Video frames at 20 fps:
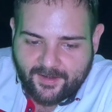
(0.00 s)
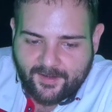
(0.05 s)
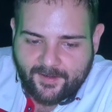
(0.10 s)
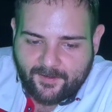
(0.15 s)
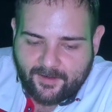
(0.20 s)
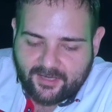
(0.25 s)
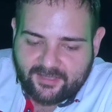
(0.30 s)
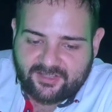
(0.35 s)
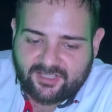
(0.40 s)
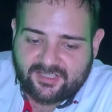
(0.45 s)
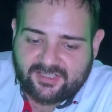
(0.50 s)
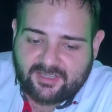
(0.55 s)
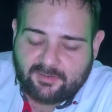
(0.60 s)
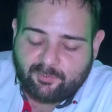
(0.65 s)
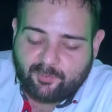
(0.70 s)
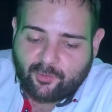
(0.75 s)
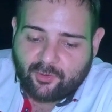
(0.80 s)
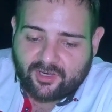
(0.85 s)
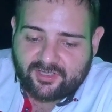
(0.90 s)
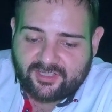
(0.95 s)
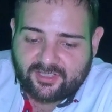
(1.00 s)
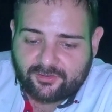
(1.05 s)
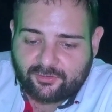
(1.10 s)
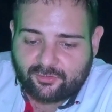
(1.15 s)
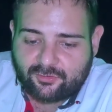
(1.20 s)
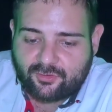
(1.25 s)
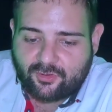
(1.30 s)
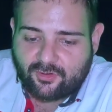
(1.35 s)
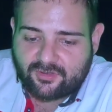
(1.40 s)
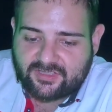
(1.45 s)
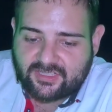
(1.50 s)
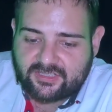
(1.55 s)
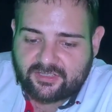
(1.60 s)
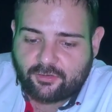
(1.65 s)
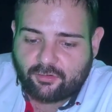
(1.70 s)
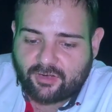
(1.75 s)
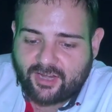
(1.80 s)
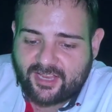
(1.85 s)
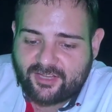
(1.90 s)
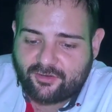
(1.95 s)
It is important to know that
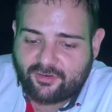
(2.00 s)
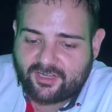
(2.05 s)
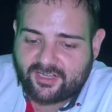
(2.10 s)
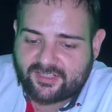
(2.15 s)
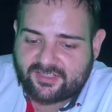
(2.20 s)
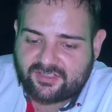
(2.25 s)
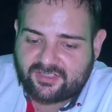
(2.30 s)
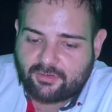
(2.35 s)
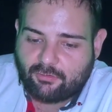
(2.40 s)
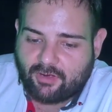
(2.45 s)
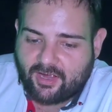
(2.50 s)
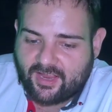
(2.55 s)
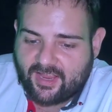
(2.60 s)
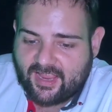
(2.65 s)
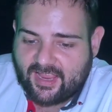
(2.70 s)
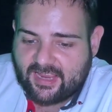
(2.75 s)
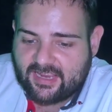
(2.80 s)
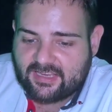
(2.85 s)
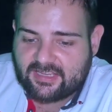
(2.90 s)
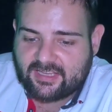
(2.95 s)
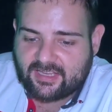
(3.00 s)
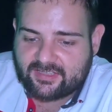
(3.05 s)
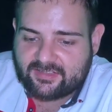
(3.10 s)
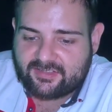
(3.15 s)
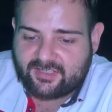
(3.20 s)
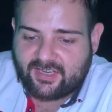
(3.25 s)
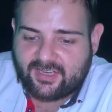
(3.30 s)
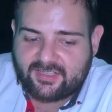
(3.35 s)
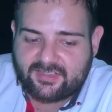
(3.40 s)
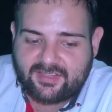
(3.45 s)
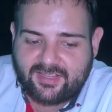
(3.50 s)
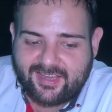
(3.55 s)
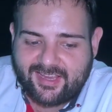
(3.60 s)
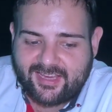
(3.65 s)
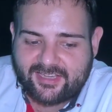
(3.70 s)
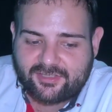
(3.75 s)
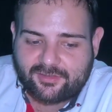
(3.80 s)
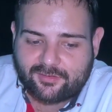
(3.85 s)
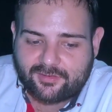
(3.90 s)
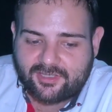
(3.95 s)
granular CYA can take
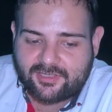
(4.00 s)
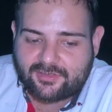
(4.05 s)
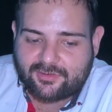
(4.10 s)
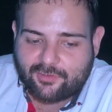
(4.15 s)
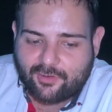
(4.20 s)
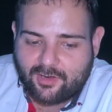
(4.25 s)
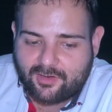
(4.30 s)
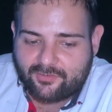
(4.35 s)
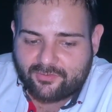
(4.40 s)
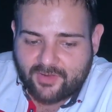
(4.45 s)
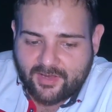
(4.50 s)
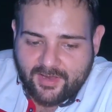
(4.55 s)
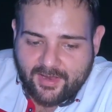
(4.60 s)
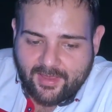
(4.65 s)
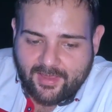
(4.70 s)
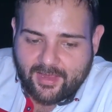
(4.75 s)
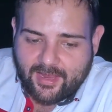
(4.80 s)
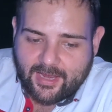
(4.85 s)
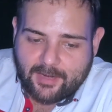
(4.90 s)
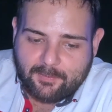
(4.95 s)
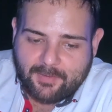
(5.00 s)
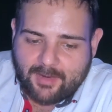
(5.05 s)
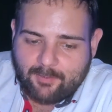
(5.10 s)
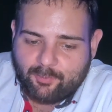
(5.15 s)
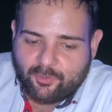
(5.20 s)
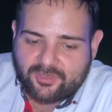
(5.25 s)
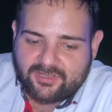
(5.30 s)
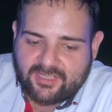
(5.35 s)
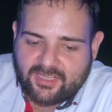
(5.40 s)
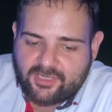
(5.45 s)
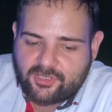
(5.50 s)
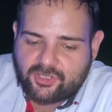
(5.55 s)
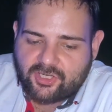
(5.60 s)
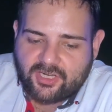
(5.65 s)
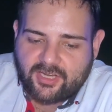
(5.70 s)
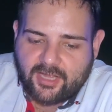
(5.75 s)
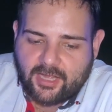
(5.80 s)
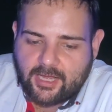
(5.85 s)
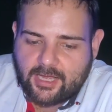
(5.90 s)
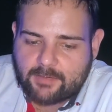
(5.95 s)
days to dissolve and may
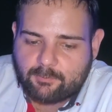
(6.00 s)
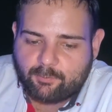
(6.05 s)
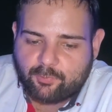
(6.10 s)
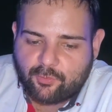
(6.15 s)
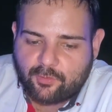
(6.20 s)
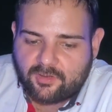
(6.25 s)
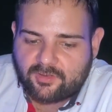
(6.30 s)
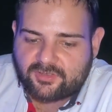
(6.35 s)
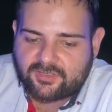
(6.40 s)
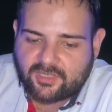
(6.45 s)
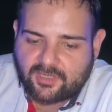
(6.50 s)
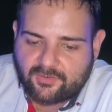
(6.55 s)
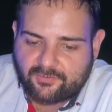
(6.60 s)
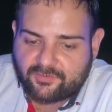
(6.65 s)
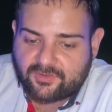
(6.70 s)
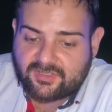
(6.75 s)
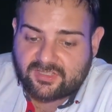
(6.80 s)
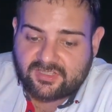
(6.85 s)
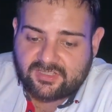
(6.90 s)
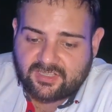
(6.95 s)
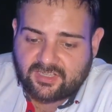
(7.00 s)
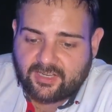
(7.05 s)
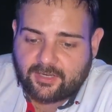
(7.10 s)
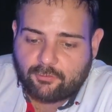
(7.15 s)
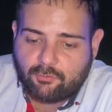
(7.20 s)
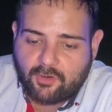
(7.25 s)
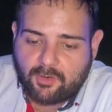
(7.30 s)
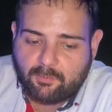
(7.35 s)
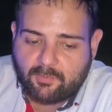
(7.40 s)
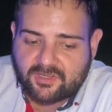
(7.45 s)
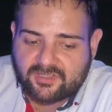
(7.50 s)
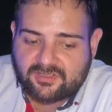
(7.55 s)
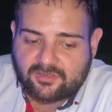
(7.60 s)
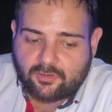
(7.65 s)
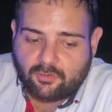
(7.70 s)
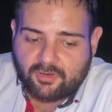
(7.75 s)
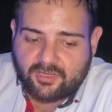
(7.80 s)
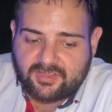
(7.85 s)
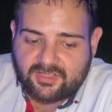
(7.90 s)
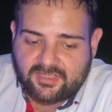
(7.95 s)
potentially harm pool surfaces and equipment,
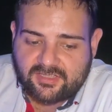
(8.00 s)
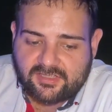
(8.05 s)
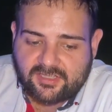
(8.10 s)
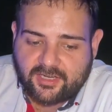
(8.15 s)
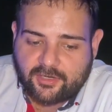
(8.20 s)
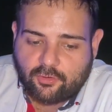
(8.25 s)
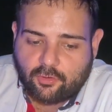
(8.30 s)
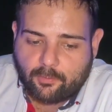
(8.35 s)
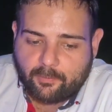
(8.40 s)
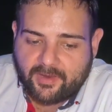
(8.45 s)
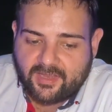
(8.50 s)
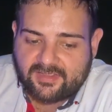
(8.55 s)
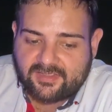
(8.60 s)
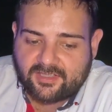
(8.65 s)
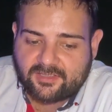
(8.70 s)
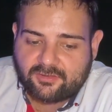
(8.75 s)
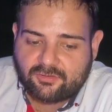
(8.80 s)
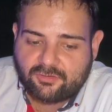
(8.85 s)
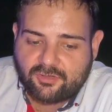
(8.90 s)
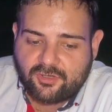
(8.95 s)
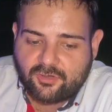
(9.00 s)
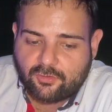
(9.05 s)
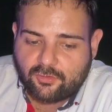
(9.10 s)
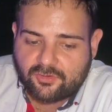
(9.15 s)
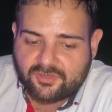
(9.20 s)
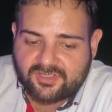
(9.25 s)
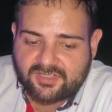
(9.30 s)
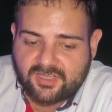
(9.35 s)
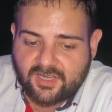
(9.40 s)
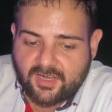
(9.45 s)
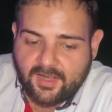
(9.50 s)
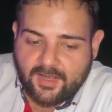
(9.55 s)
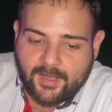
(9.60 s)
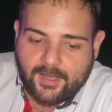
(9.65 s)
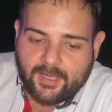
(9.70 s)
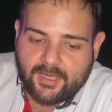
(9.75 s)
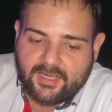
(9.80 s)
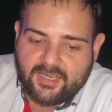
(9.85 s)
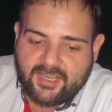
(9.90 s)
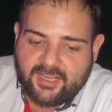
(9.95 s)
so it is recommended to use
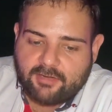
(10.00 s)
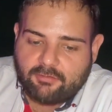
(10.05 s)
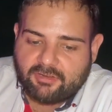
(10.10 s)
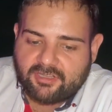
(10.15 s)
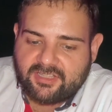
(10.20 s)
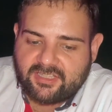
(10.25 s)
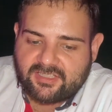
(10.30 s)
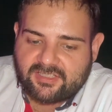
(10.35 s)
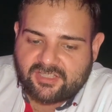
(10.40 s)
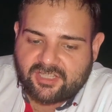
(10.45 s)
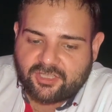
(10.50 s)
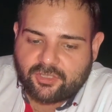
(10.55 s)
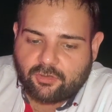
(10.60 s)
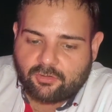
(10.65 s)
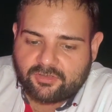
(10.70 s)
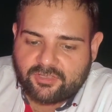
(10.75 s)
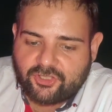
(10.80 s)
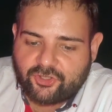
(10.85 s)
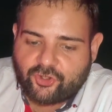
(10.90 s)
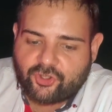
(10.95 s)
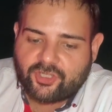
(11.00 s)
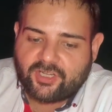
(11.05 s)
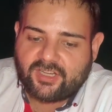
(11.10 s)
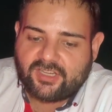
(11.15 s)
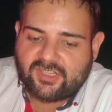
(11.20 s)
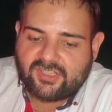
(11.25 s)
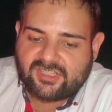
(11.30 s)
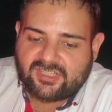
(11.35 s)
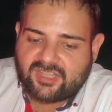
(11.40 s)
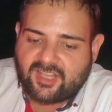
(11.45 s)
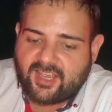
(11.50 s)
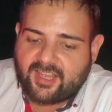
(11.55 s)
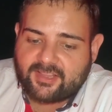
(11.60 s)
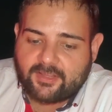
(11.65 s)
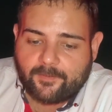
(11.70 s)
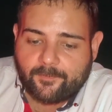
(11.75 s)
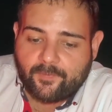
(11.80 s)
liquid instant conditioner instead.